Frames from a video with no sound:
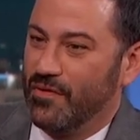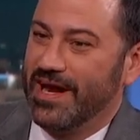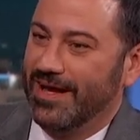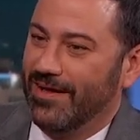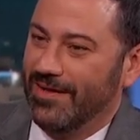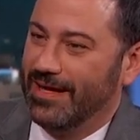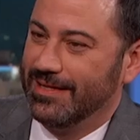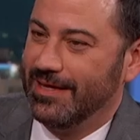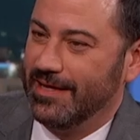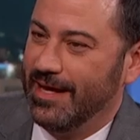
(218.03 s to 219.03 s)
real,
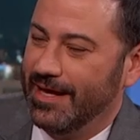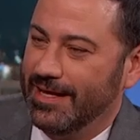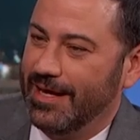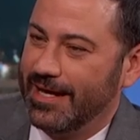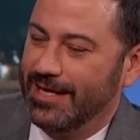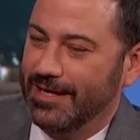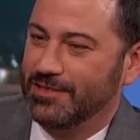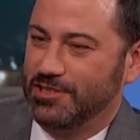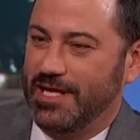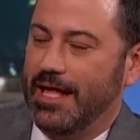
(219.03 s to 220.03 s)
and and I can
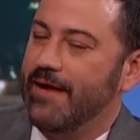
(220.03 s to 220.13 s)
understand.